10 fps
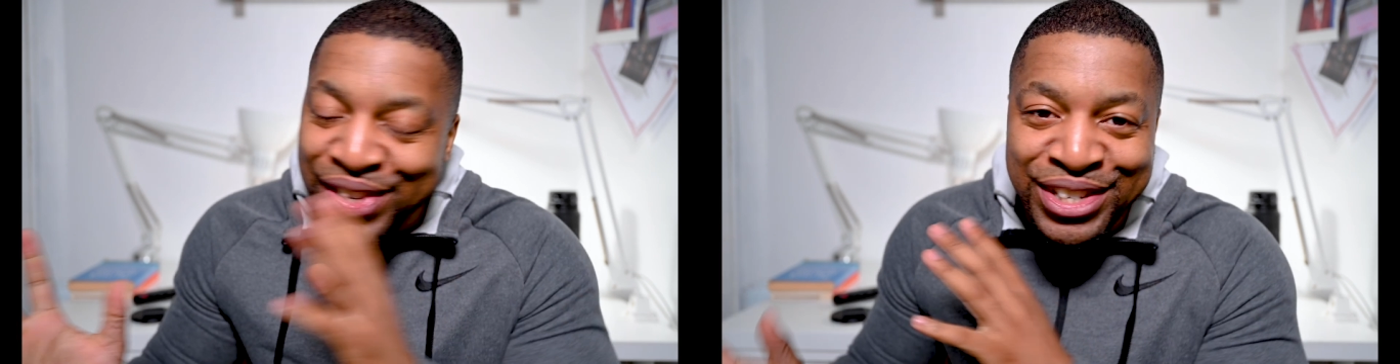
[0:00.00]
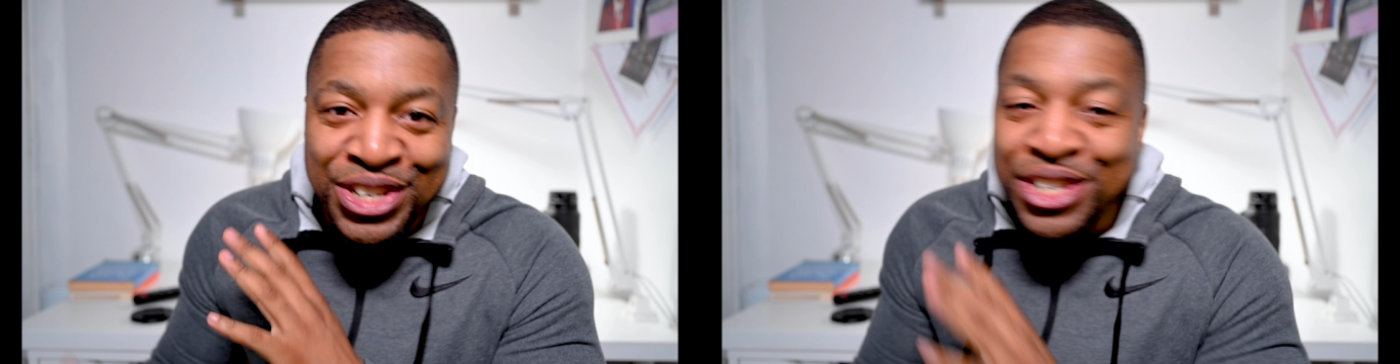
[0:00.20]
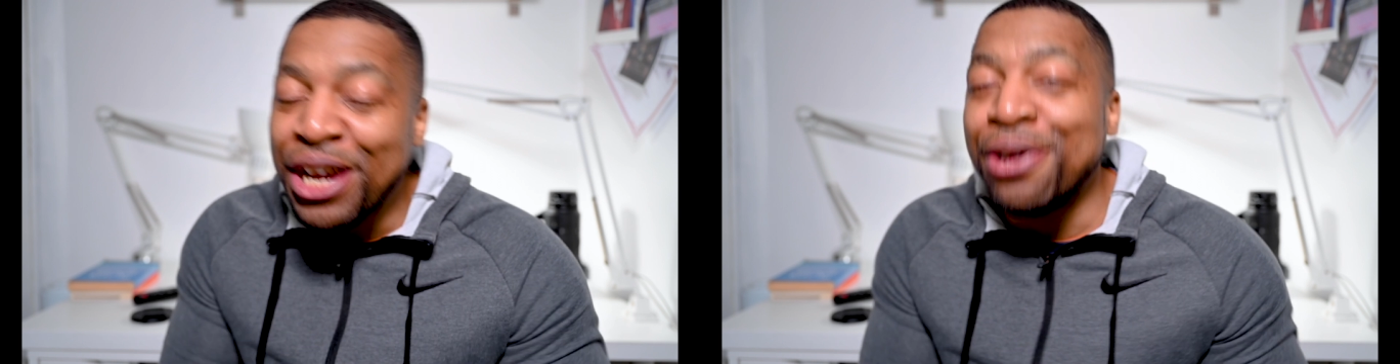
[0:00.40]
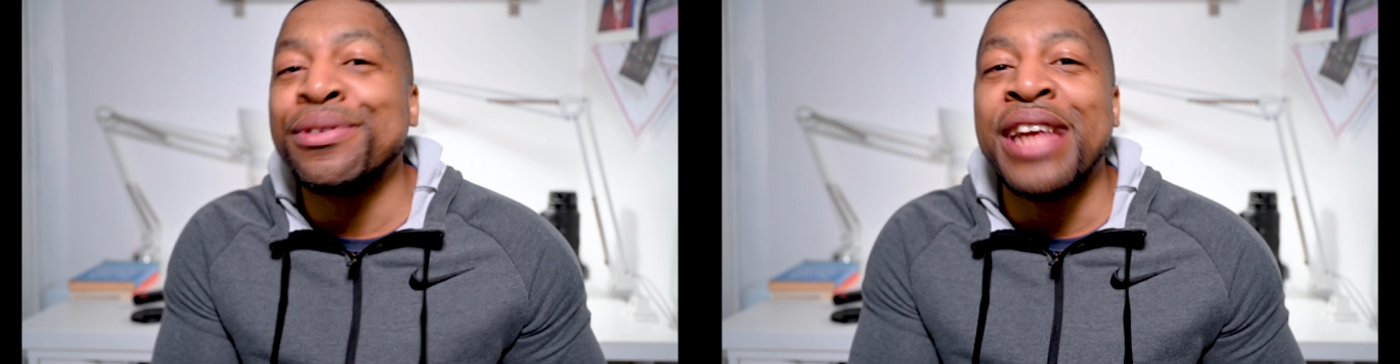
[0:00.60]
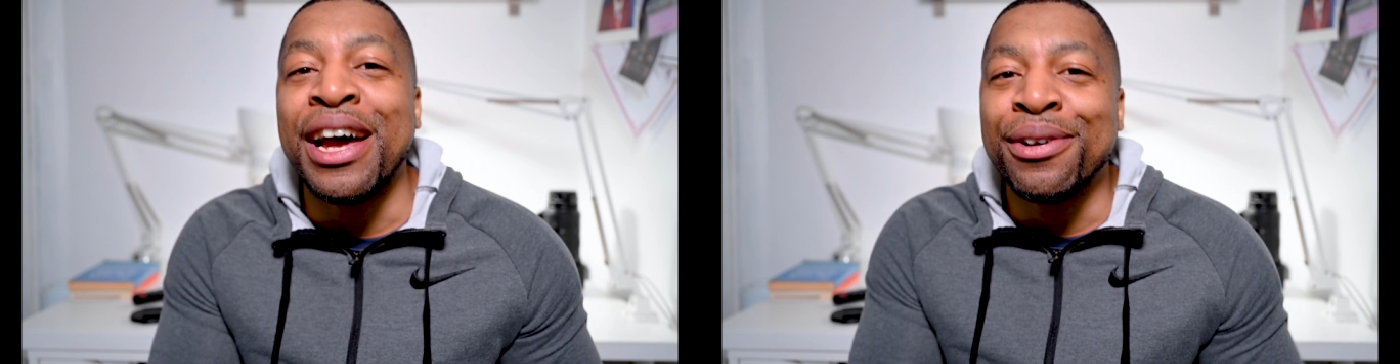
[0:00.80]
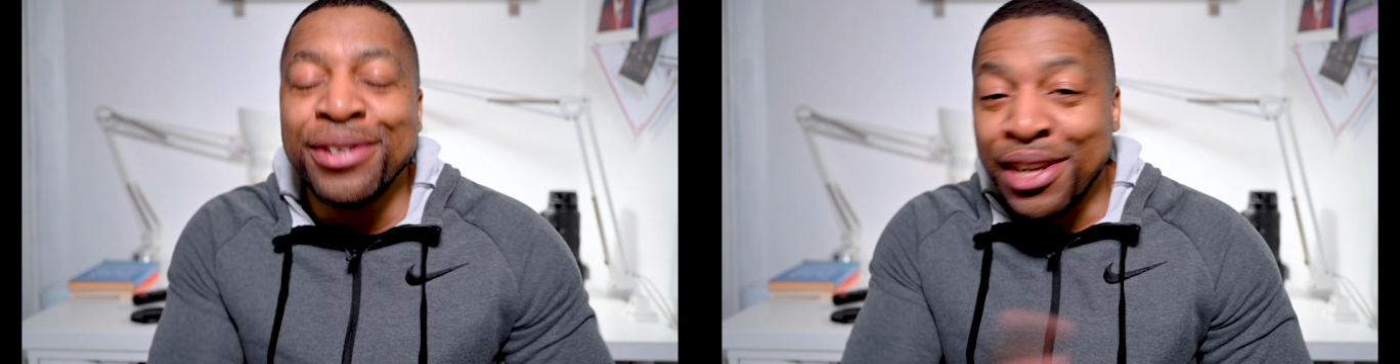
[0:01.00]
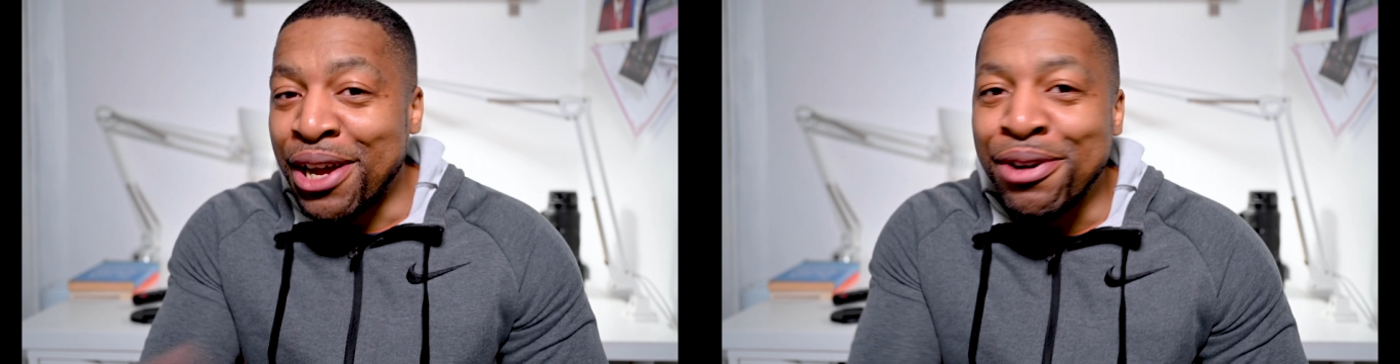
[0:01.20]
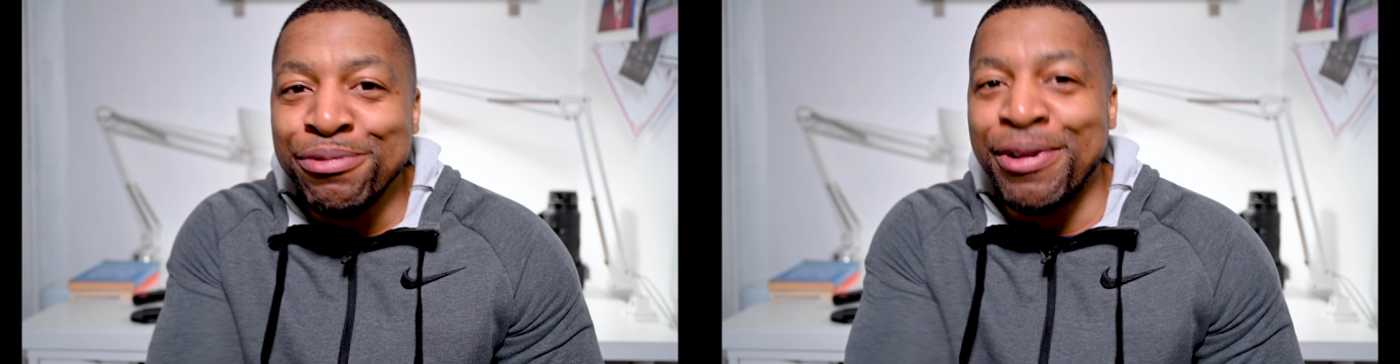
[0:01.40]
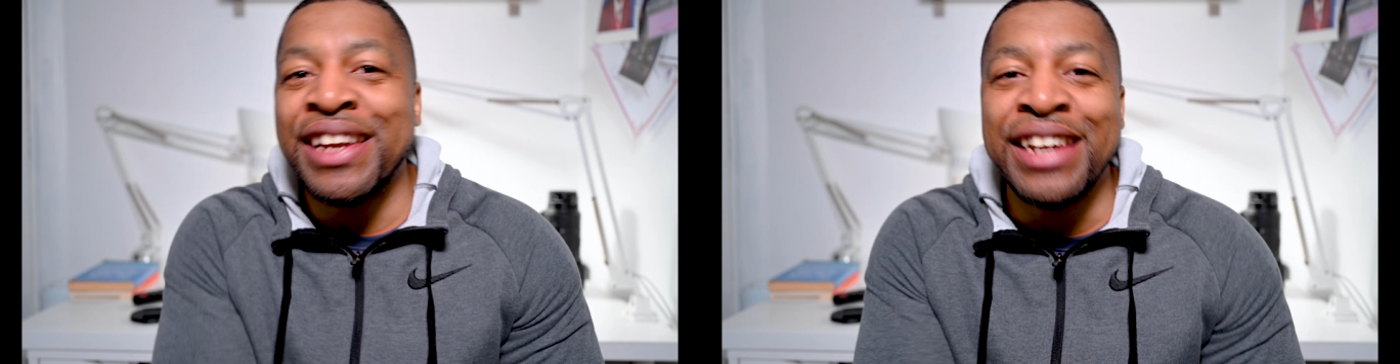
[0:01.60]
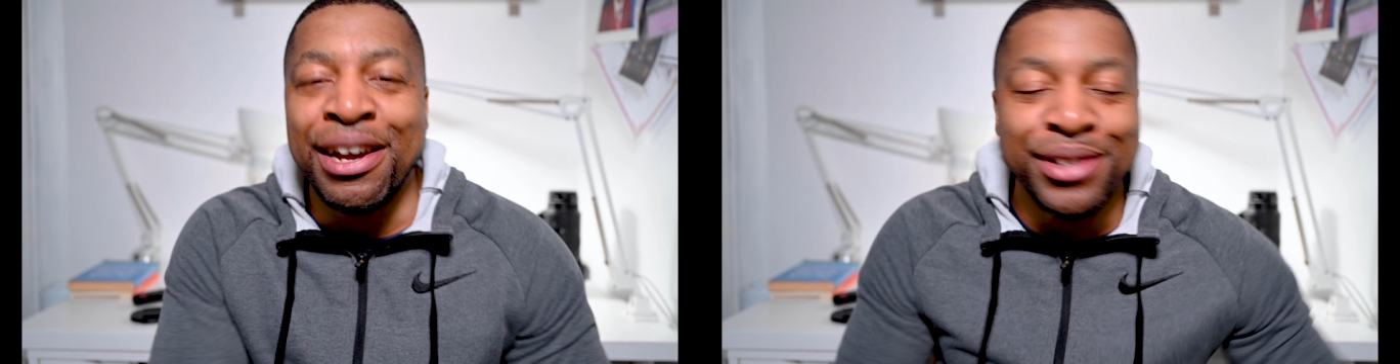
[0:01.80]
just go now. Go right now.